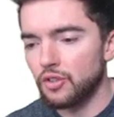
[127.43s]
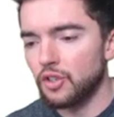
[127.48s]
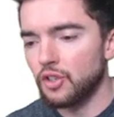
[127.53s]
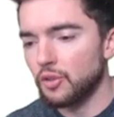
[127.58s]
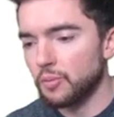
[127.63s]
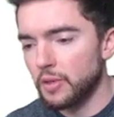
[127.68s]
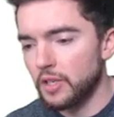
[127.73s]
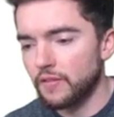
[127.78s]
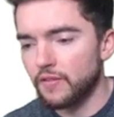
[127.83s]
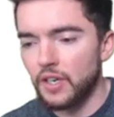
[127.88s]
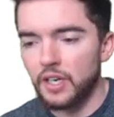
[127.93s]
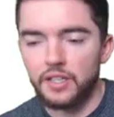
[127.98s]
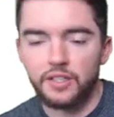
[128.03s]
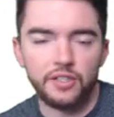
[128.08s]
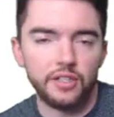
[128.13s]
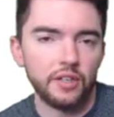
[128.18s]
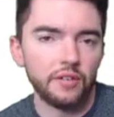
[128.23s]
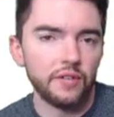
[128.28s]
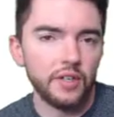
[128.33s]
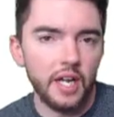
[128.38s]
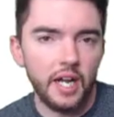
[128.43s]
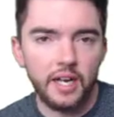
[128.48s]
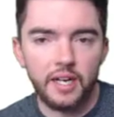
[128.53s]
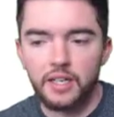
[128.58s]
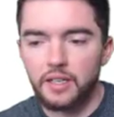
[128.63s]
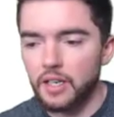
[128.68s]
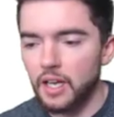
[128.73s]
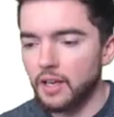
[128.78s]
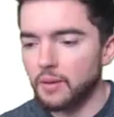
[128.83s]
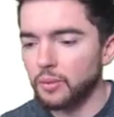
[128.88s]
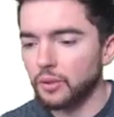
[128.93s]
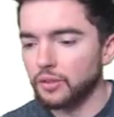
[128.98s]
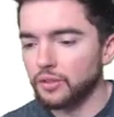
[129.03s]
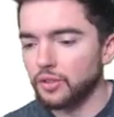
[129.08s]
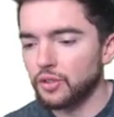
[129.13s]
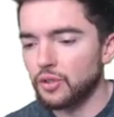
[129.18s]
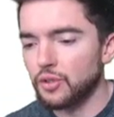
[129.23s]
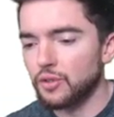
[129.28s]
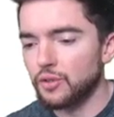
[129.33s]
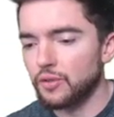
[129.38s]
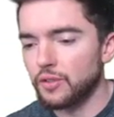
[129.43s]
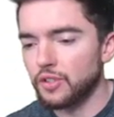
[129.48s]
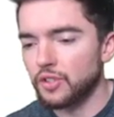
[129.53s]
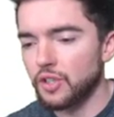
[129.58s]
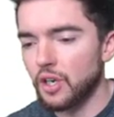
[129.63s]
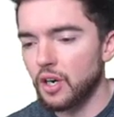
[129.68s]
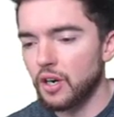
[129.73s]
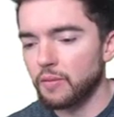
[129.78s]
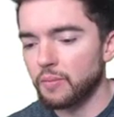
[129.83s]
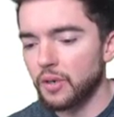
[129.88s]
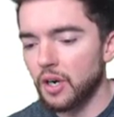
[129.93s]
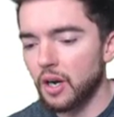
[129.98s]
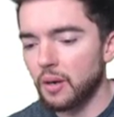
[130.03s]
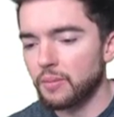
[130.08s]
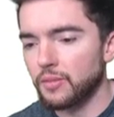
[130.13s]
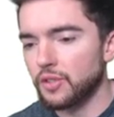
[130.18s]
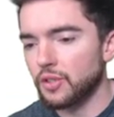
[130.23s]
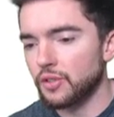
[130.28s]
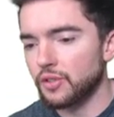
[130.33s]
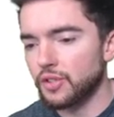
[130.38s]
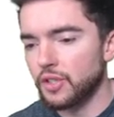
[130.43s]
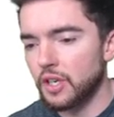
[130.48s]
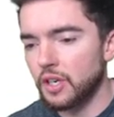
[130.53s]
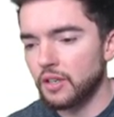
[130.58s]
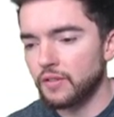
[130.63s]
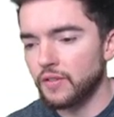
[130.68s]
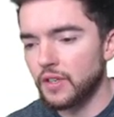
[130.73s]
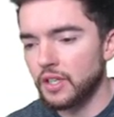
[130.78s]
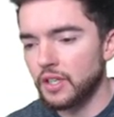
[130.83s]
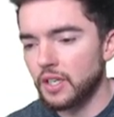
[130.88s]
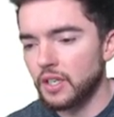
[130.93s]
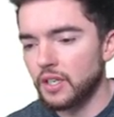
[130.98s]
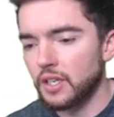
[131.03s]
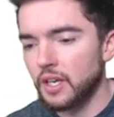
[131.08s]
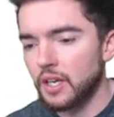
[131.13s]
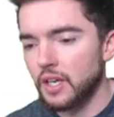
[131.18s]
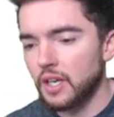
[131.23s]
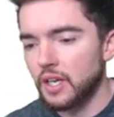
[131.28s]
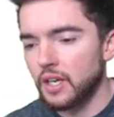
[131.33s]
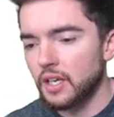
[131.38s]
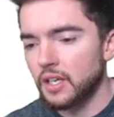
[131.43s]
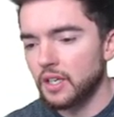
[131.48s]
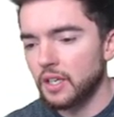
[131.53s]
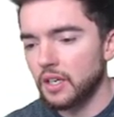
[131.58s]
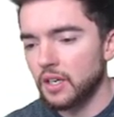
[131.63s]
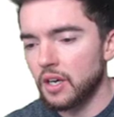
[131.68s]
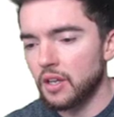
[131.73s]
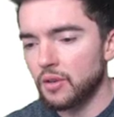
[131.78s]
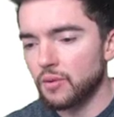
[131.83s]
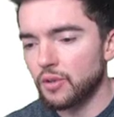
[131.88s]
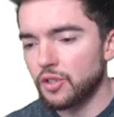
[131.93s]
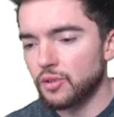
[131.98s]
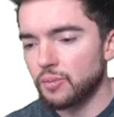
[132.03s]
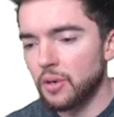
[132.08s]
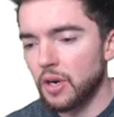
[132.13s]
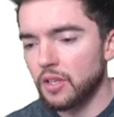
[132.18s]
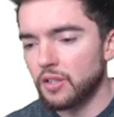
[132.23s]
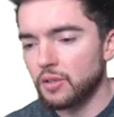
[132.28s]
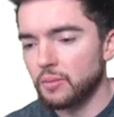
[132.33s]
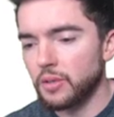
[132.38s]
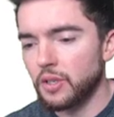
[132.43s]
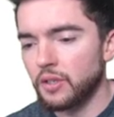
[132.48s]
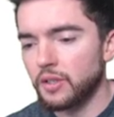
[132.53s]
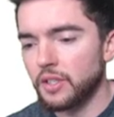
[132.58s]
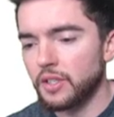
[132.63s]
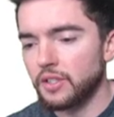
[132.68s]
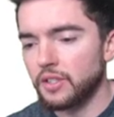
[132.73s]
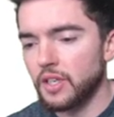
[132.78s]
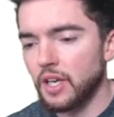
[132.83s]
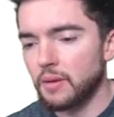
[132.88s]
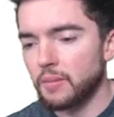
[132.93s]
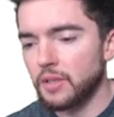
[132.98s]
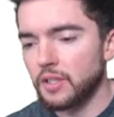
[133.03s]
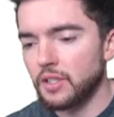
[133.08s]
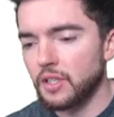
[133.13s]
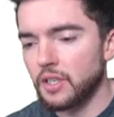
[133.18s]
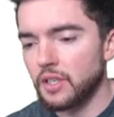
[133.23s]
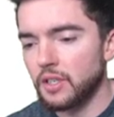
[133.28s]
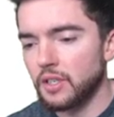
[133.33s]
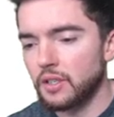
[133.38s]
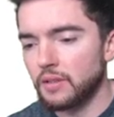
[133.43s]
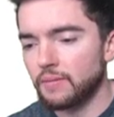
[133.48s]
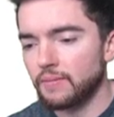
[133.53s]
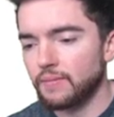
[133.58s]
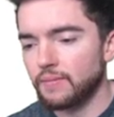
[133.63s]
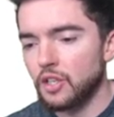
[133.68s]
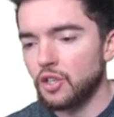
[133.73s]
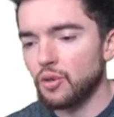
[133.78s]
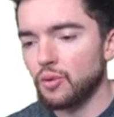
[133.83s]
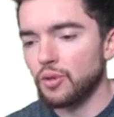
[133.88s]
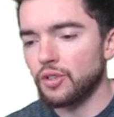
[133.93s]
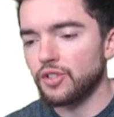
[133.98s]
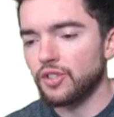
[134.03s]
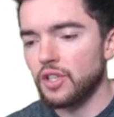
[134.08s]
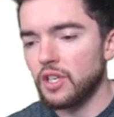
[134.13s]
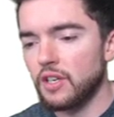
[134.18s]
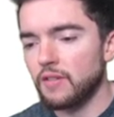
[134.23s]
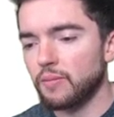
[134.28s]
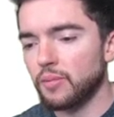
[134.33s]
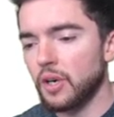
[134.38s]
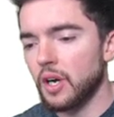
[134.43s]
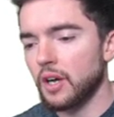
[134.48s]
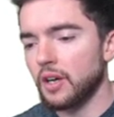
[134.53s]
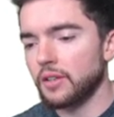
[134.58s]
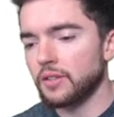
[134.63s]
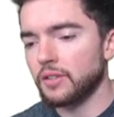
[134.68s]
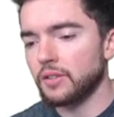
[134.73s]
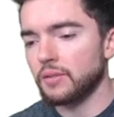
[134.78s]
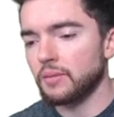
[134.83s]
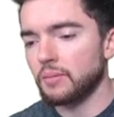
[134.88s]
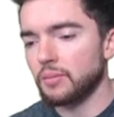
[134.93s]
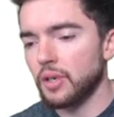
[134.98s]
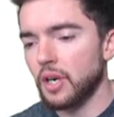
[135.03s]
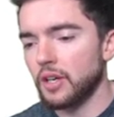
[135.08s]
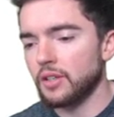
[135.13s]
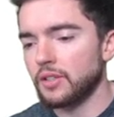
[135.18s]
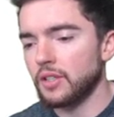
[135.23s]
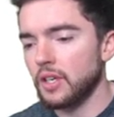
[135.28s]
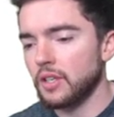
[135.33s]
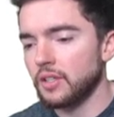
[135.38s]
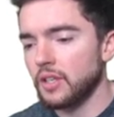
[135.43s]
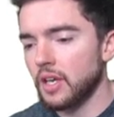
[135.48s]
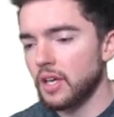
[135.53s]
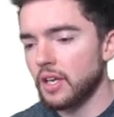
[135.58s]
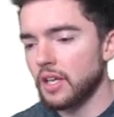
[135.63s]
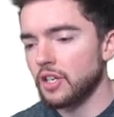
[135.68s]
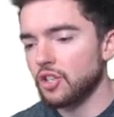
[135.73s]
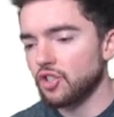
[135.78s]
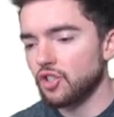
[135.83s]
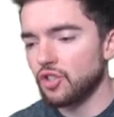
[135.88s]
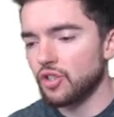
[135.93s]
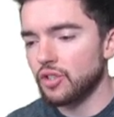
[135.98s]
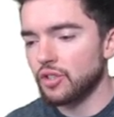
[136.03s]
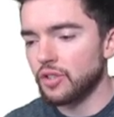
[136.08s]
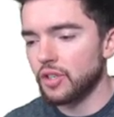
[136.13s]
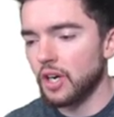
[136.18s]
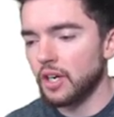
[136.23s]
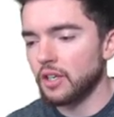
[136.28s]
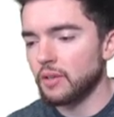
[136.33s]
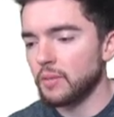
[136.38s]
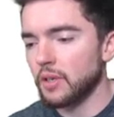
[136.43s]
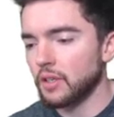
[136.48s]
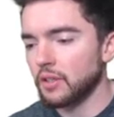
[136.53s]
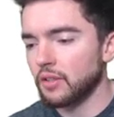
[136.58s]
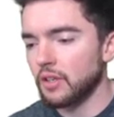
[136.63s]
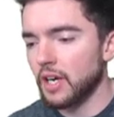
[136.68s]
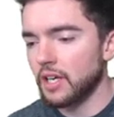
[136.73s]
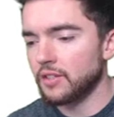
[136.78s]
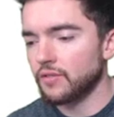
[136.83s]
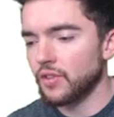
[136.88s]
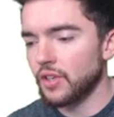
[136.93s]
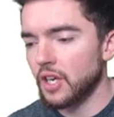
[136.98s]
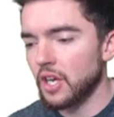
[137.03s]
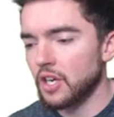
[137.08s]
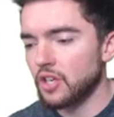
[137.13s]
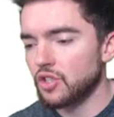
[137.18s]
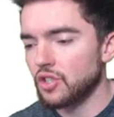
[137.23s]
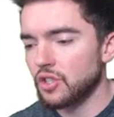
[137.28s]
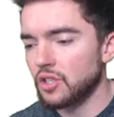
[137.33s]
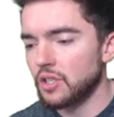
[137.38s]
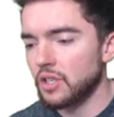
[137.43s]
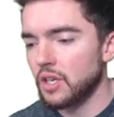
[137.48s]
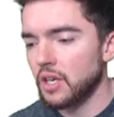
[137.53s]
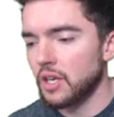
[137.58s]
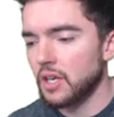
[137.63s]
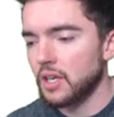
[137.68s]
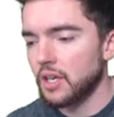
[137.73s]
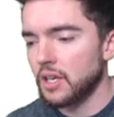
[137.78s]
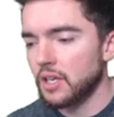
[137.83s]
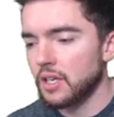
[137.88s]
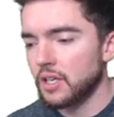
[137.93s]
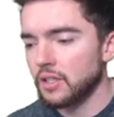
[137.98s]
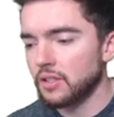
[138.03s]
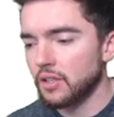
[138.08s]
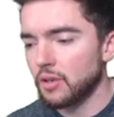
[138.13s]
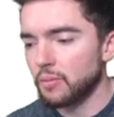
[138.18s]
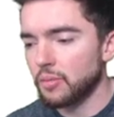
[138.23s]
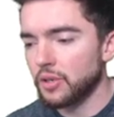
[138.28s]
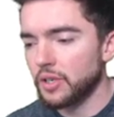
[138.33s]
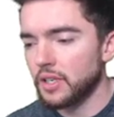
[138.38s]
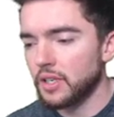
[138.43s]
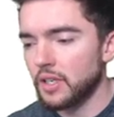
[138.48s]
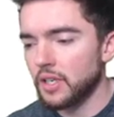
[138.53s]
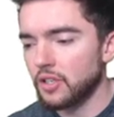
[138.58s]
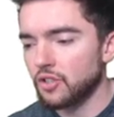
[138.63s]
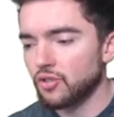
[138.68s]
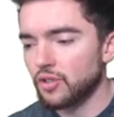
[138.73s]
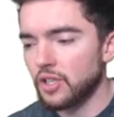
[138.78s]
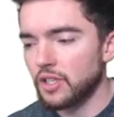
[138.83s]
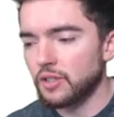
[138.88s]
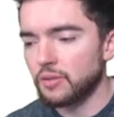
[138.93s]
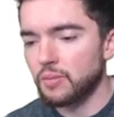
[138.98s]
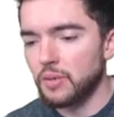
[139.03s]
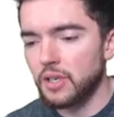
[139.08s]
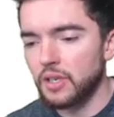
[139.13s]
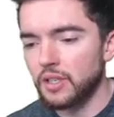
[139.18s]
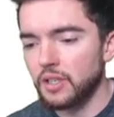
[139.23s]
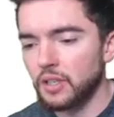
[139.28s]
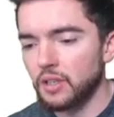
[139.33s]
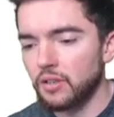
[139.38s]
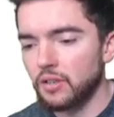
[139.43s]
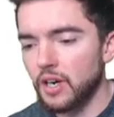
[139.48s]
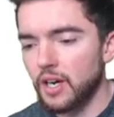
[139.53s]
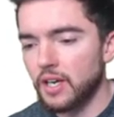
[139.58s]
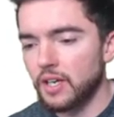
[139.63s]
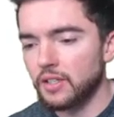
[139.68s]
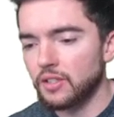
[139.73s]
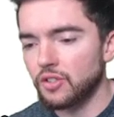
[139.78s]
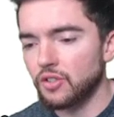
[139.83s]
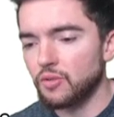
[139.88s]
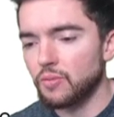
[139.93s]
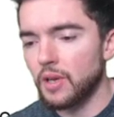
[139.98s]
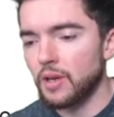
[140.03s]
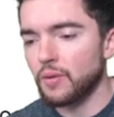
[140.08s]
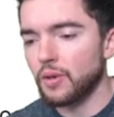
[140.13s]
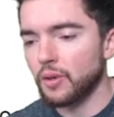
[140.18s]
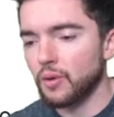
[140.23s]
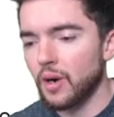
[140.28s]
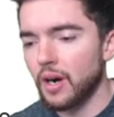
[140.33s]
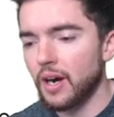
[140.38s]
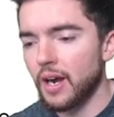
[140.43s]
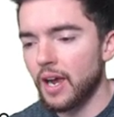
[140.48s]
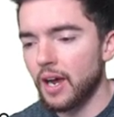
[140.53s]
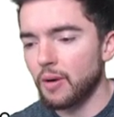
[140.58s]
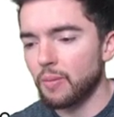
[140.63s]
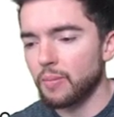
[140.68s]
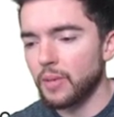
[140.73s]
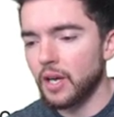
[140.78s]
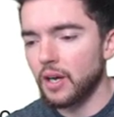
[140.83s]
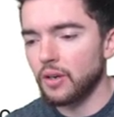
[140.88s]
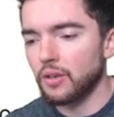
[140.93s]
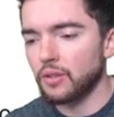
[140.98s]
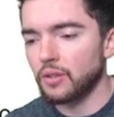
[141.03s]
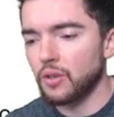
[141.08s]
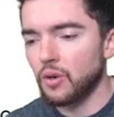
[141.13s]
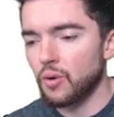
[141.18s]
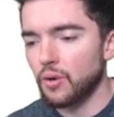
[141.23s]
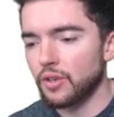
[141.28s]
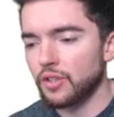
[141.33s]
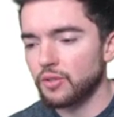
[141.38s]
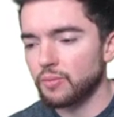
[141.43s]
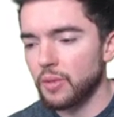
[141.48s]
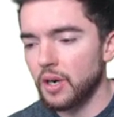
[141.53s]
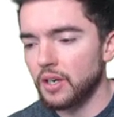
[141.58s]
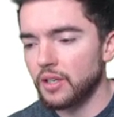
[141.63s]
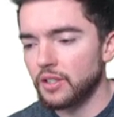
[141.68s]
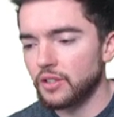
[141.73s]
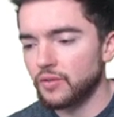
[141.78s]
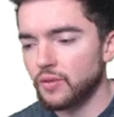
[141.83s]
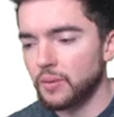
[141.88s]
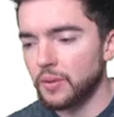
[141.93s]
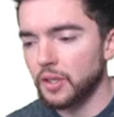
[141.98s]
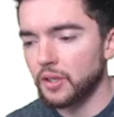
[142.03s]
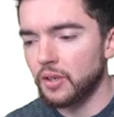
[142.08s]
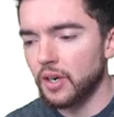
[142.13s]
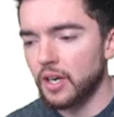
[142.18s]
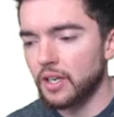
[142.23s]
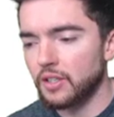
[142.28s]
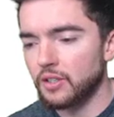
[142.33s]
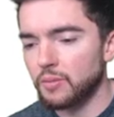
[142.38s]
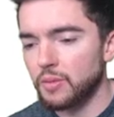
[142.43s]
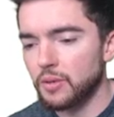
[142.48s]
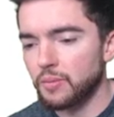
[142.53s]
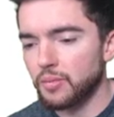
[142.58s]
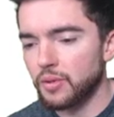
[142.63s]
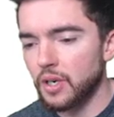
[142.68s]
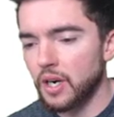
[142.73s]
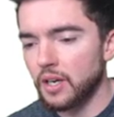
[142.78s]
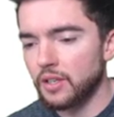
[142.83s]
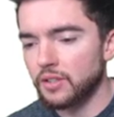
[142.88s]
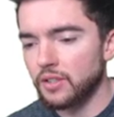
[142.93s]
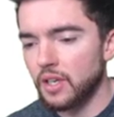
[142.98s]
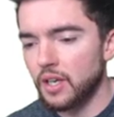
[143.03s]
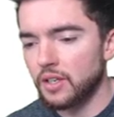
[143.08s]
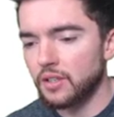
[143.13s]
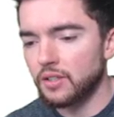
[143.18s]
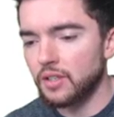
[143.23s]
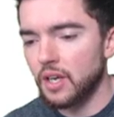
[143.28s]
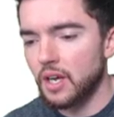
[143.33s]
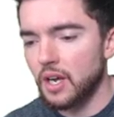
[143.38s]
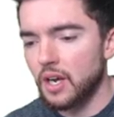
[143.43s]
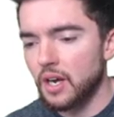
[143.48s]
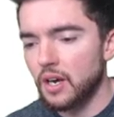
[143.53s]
You need to be very self guided, able to solve problems yourself. And then other responsibility statements here you'll receive process and ensure document classification is completed and transmitted to clients. You may require outbound correspondence from the client to be processed.